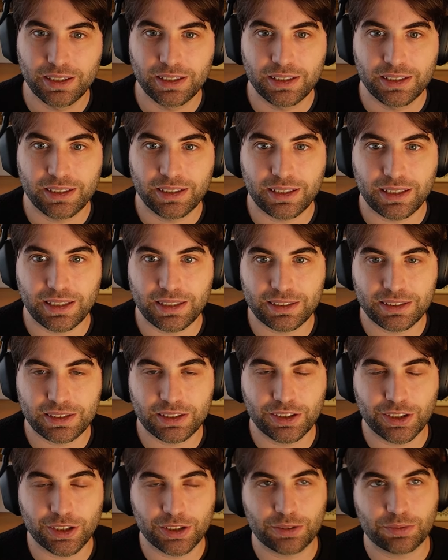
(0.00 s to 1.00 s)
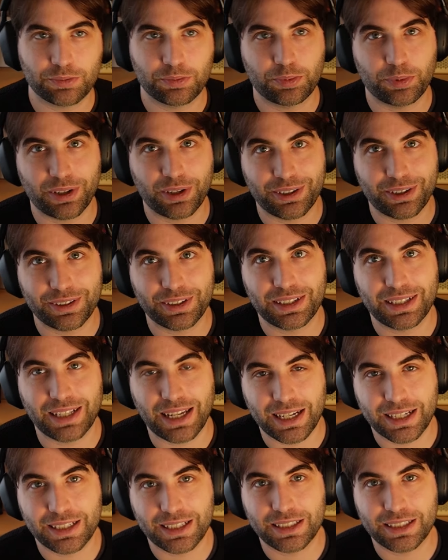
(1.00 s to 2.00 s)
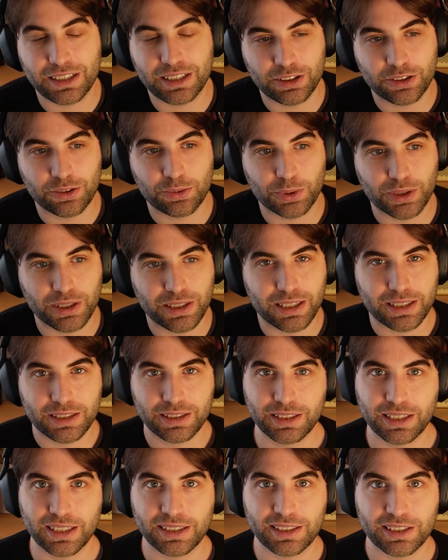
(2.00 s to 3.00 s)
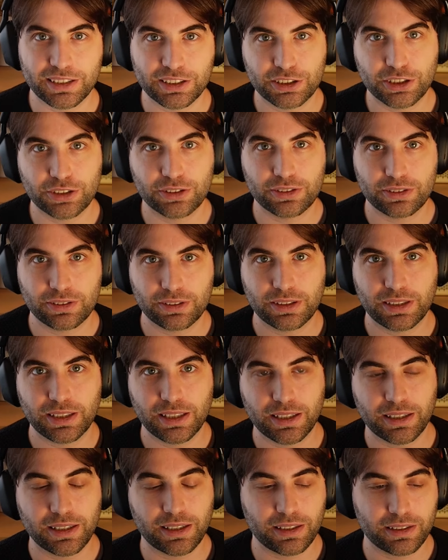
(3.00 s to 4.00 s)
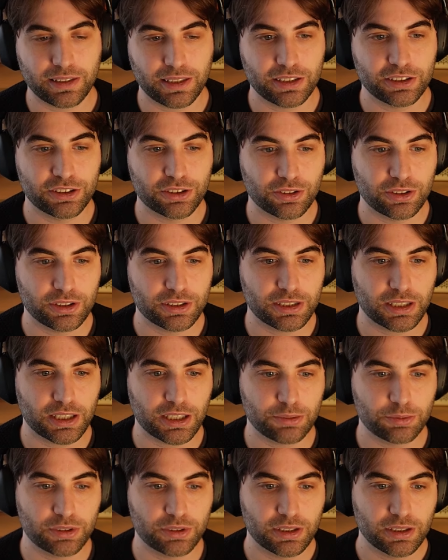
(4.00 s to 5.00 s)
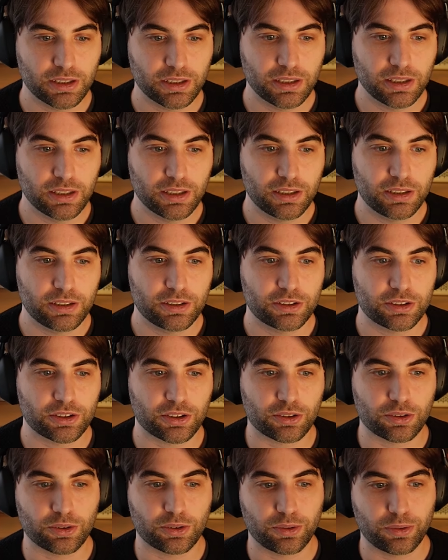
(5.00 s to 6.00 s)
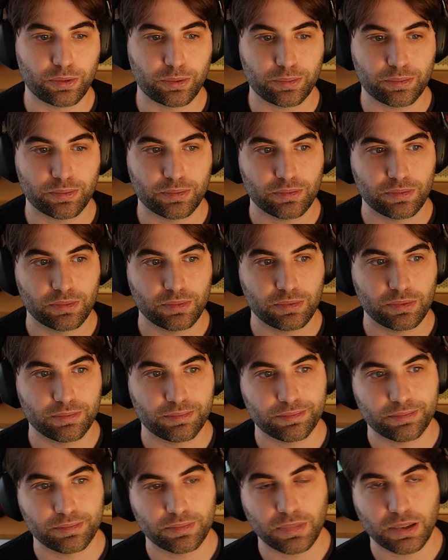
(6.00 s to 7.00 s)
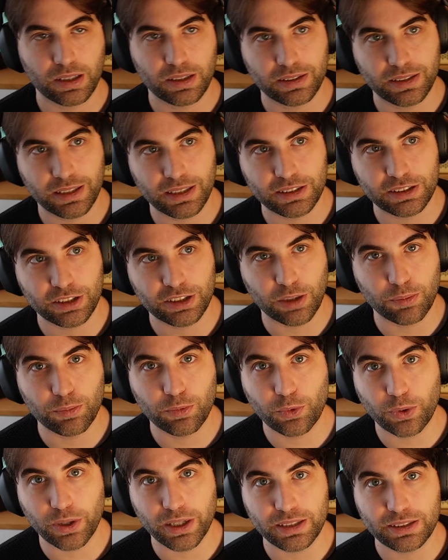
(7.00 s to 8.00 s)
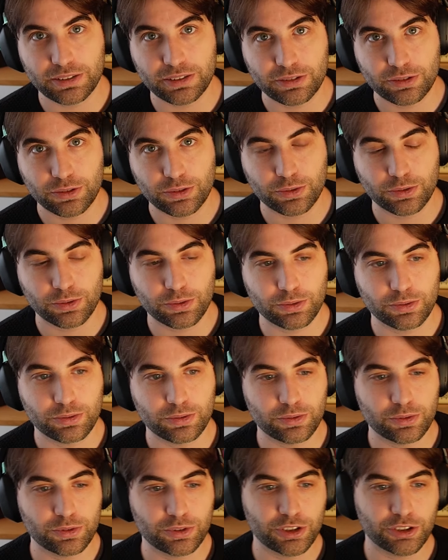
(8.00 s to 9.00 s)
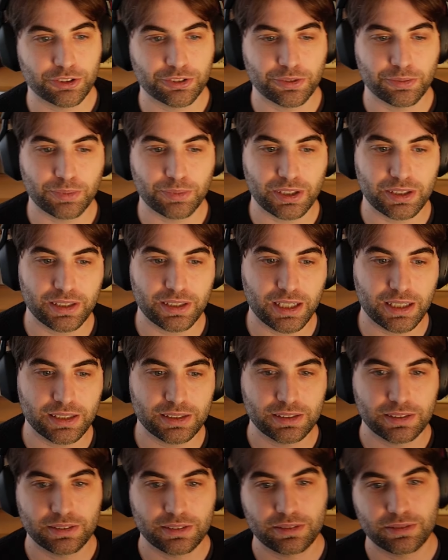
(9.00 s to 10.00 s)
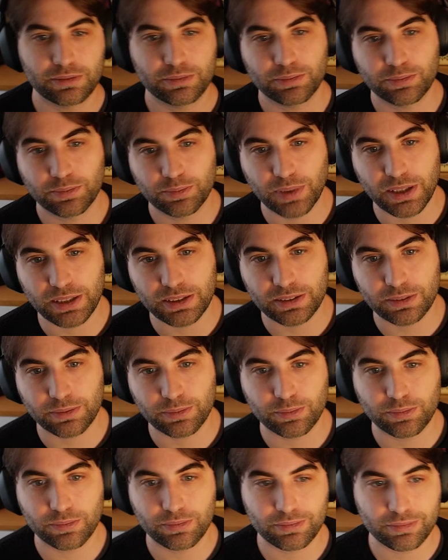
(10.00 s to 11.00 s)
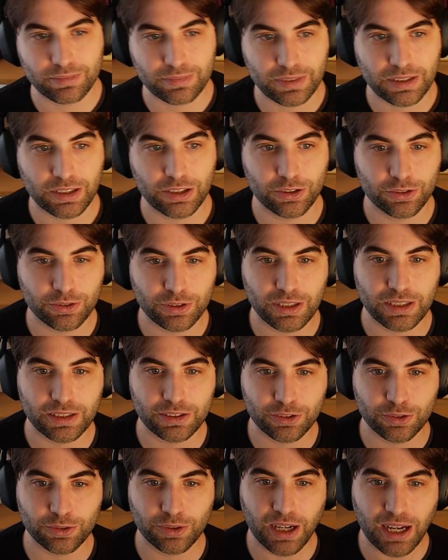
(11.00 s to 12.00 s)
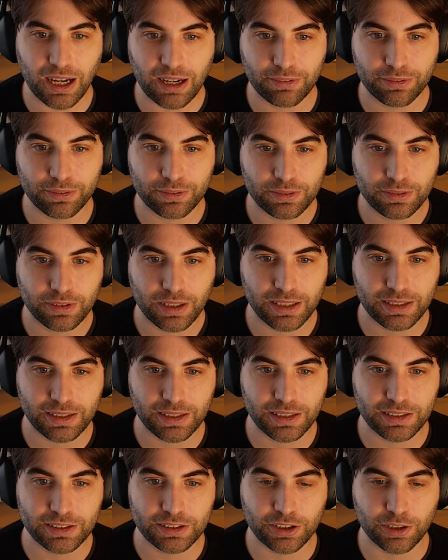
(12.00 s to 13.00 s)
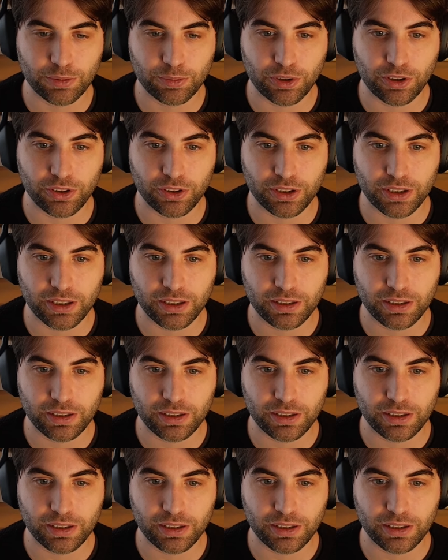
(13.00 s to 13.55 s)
it's not very likely that you will get the attention the issue deserves. So there are some ways to circumvent that, but you need to have at least some other,